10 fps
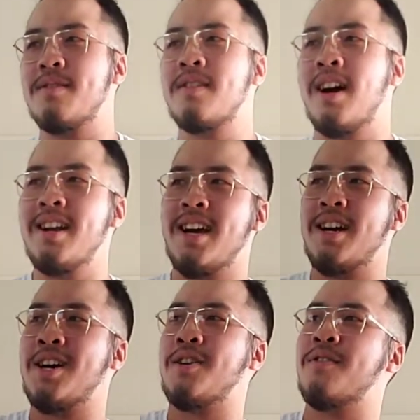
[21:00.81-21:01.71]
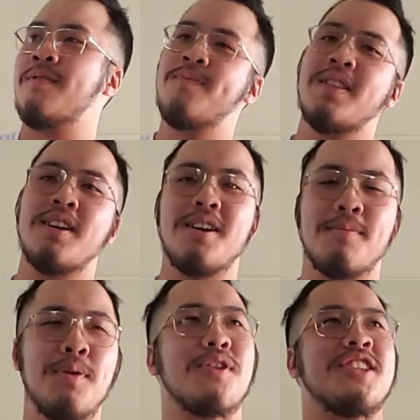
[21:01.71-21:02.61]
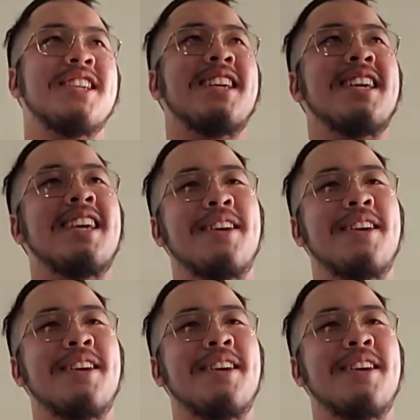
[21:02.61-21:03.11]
Han Hao, Puka Chi.